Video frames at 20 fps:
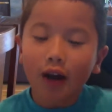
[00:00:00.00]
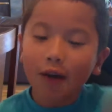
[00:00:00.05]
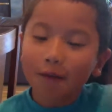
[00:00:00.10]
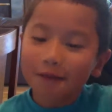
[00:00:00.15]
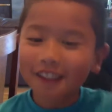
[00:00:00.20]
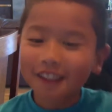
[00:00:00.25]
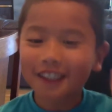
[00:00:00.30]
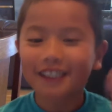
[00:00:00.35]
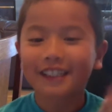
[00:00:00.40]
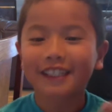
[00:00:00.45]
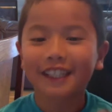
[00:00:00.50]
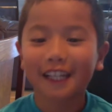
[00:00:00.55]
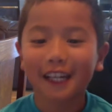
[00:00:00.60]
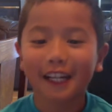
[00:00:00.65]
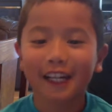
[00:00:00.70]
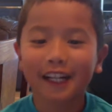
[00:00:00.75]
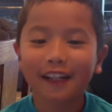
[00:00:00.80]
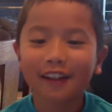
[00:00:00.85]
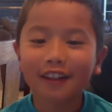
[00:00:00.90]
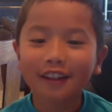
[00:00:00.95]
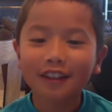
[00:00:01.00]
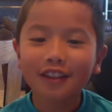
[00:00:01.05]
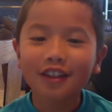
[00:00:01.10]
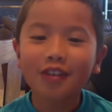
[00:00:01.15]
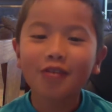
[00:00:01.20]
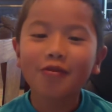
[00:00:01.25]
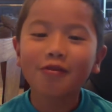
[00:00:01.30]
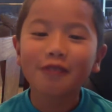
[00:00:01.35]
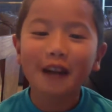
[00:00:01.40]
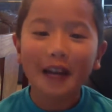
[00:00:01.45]
I'm just kidding. There's
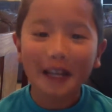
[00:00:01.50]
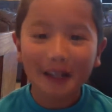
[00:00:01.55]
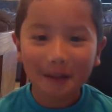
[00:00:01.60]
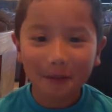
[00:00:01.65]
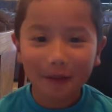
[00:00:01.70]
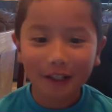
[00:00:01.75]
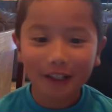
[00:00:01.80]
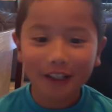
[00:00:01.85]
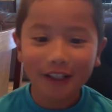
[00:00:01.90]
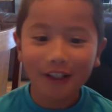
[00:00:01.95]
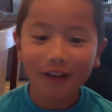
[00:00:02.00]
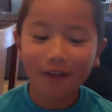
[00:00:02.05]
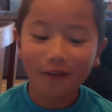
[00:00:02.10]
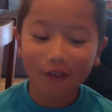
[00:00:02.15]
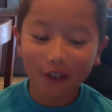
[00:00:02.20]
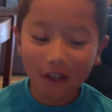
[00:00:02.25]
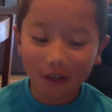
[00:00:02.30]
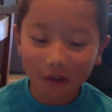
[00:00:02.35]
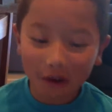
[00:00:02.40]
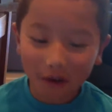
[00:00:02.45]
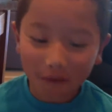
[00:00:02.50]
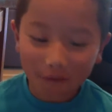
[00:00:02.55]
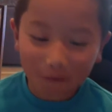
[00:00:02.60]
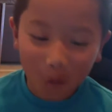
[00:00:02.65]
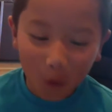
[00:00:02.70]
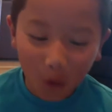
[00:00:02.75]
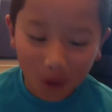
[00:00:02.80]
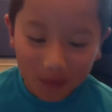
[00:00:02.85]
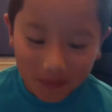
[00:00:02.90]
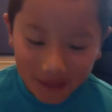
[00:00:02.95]
no way I'm ending a video at
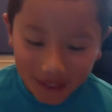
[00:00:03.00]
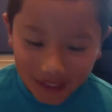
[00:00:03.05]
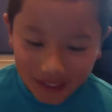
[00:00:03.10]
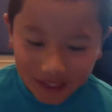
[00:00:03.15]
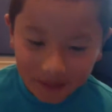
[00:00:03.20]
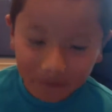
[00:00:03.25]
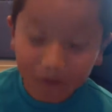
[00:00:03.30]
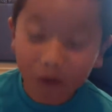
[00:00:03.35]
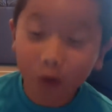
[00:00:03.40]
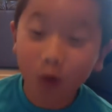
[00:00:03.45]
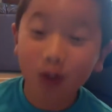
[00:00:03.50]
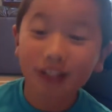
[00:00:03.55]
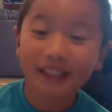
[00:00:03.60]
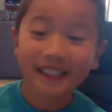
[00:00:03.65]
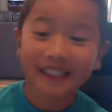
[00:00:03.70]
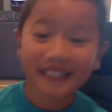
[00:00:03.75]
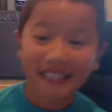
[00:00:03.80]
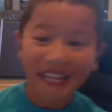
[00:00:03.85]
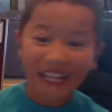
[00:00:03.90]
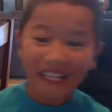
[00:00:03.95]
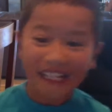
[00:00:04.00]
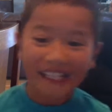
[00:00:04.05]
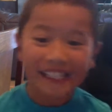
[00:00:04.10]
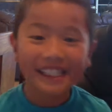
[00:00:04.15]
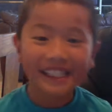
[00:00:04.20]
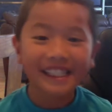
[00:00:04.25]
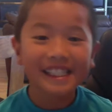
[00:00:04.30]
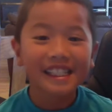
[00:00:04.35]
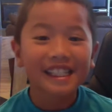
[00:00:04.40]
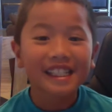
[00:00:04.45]
4 minutes and 40
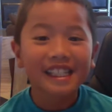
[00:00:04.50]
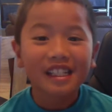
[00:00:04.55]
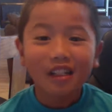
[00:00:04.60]
seconds.